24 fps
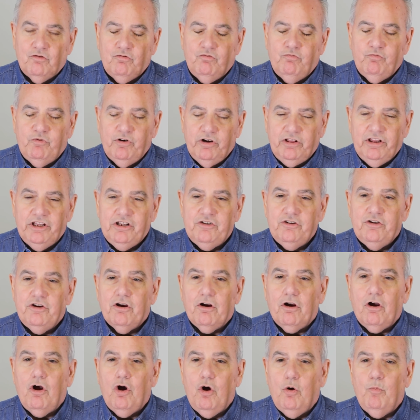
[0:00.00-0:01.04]
really do
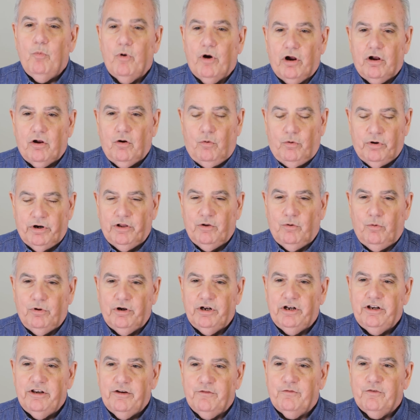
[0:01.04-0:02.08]
your homework on
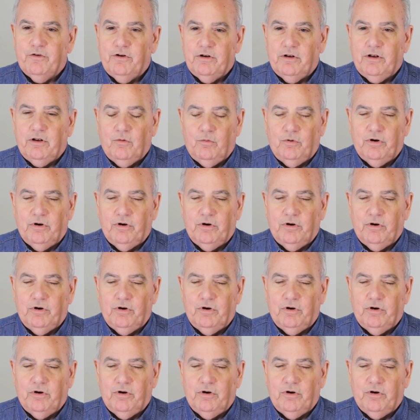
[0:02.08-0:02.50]
a different